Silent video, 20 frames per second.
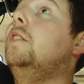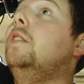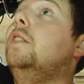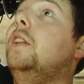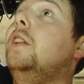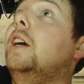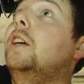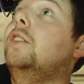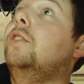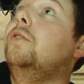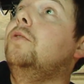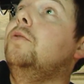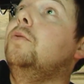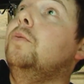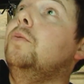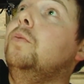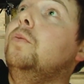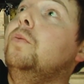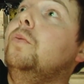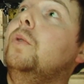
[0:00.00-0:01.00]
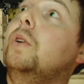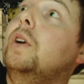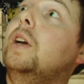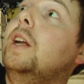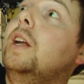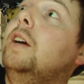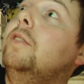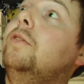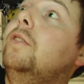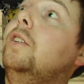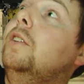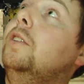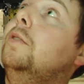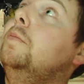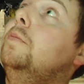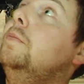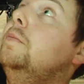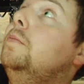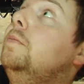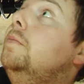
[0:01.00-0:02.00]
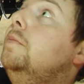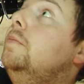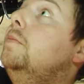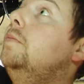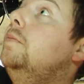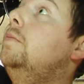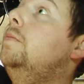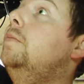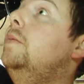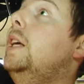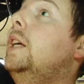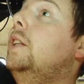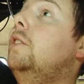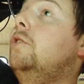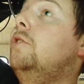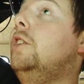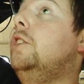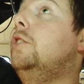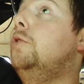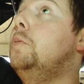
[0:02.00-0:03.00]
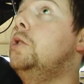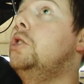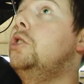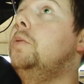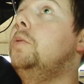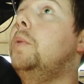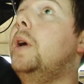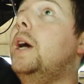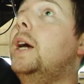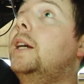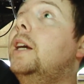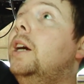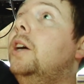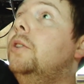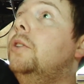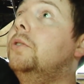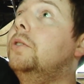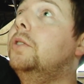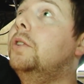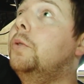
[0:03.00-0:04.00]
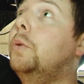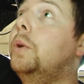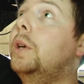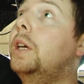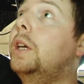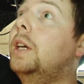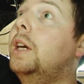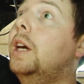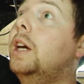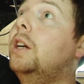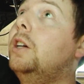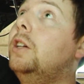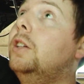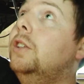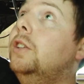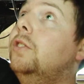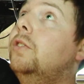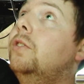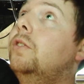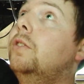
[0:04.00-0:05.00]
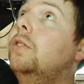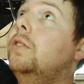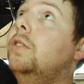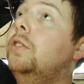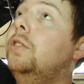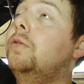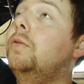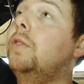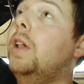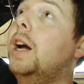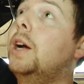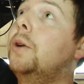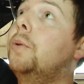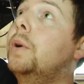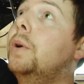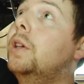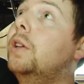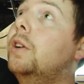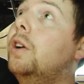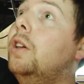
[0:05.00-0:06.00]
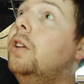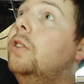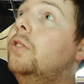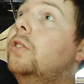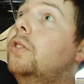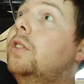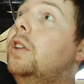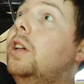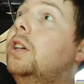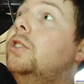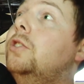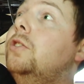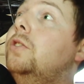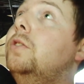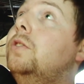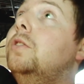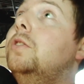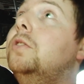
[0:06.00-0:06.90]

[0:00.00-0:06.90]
Next, we're gonna have to take the transmission back out and we can get all his flywheel and all his clutch